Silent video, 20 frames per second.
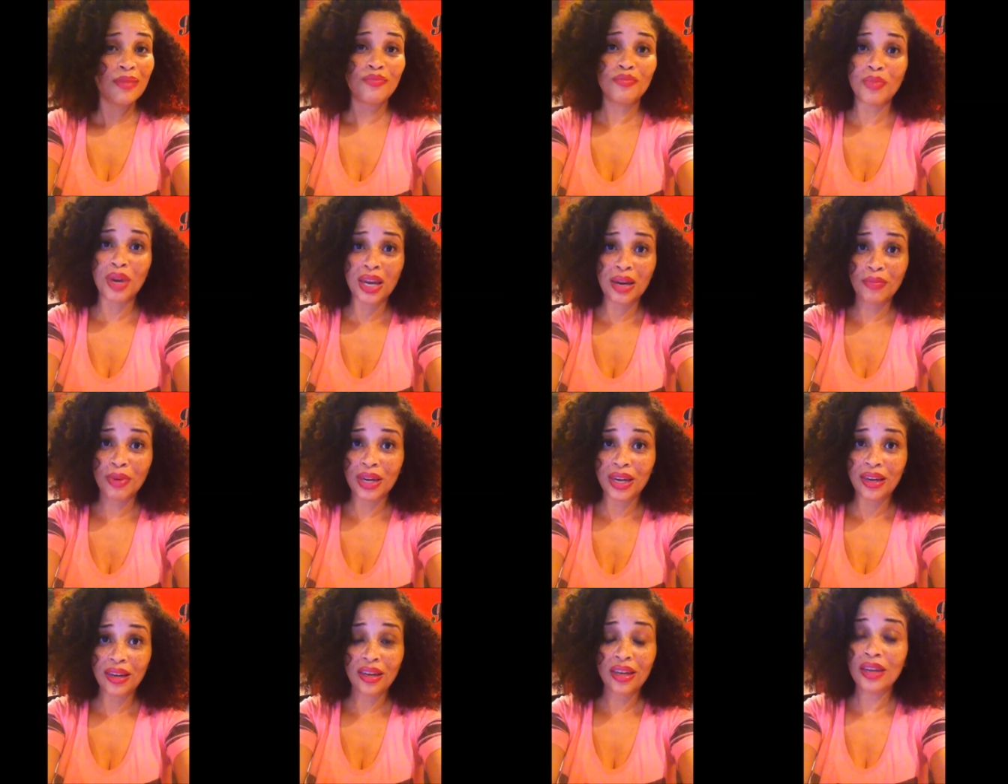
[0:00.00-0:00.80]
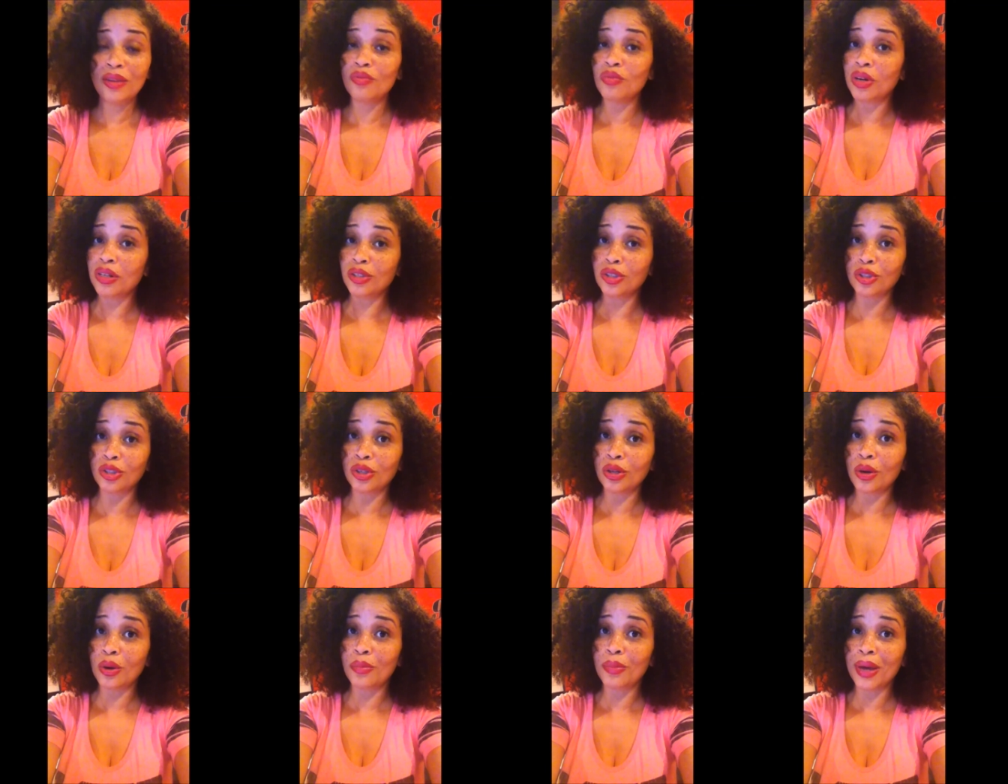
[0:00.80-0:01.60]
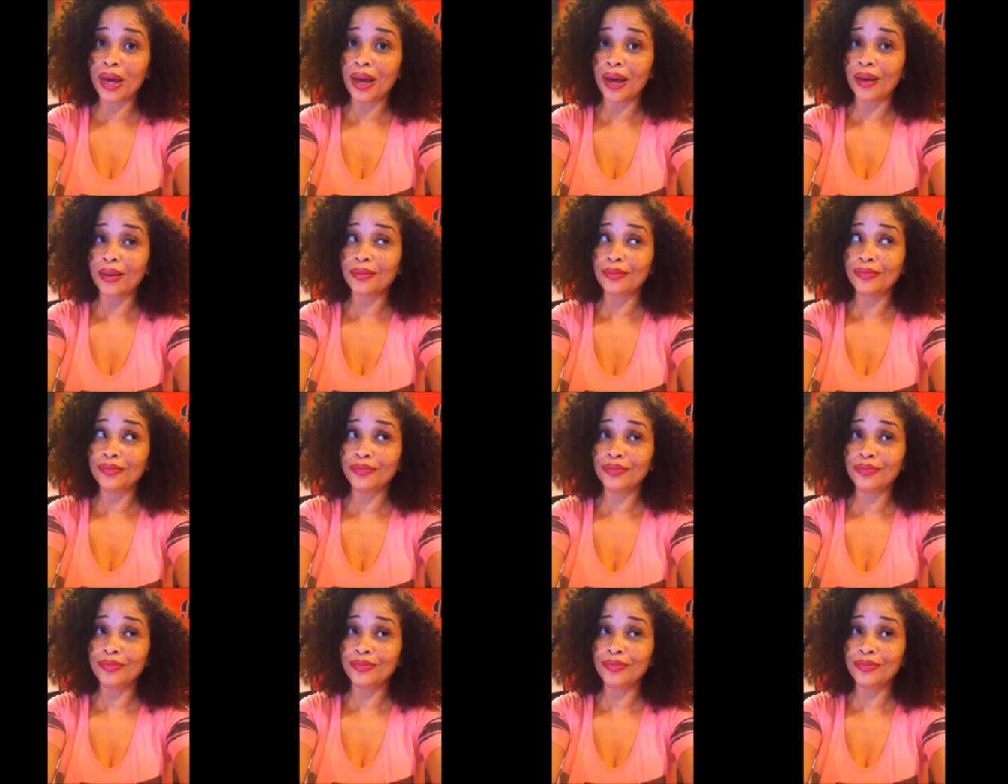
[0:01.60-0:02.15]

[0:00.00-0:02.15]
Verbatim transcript: And maybe he wants to go back.